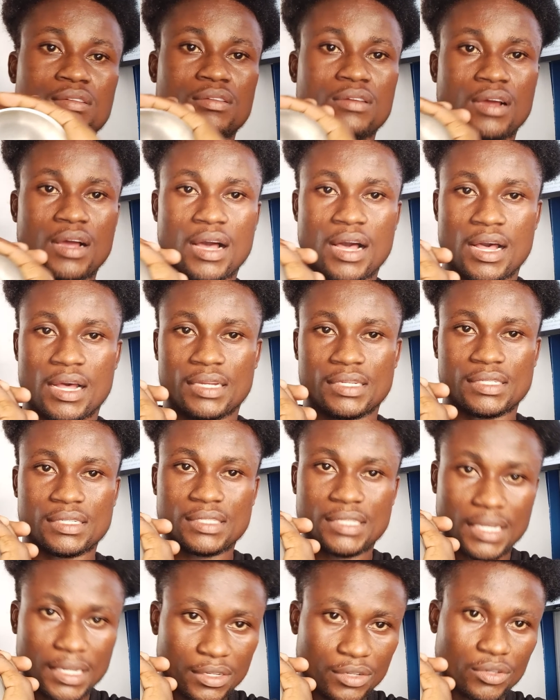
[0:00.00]
And
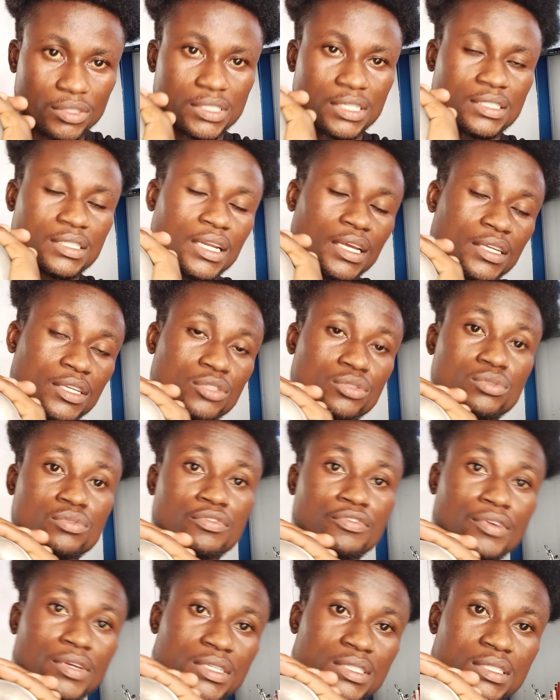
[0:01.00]
turning your satellite dish to
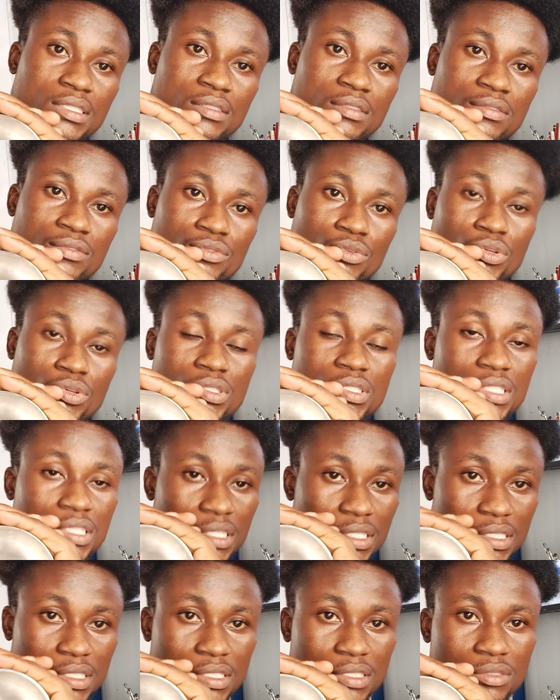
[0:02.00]
face
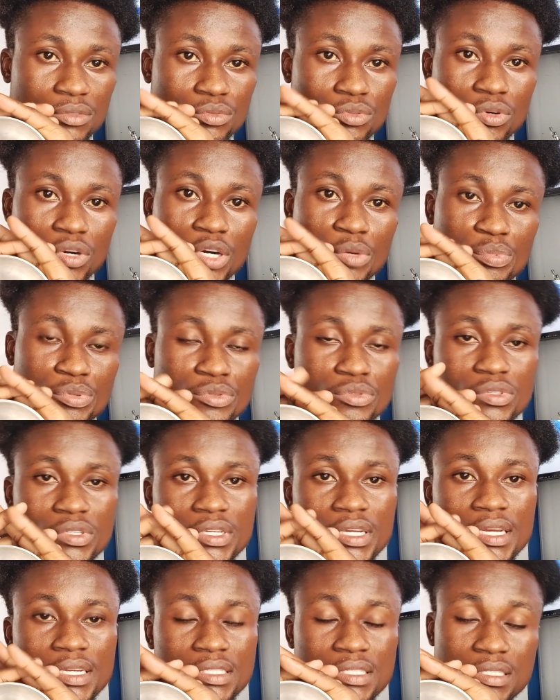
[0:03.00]
northeast will help you to
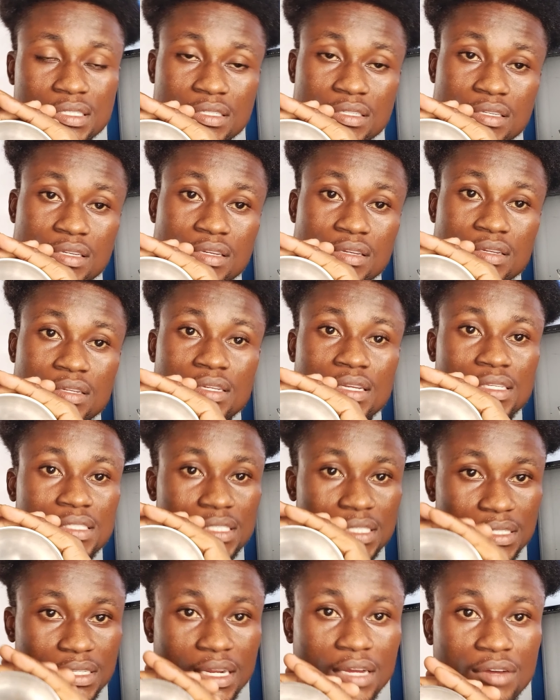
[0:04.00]
get the
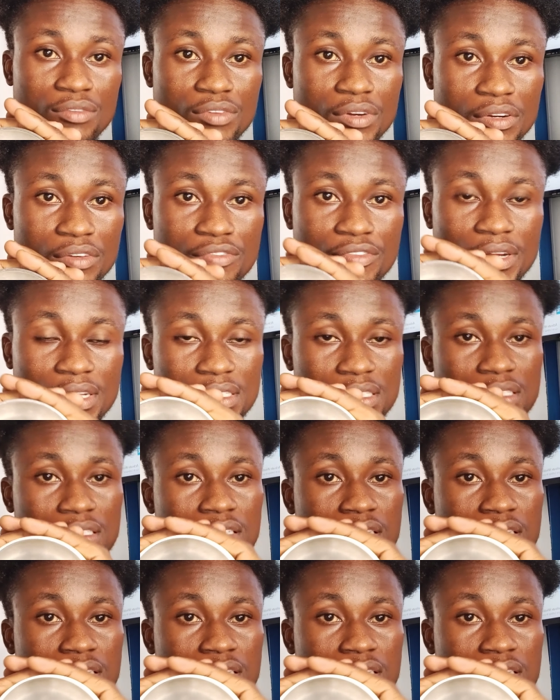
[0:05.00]
signal very fast.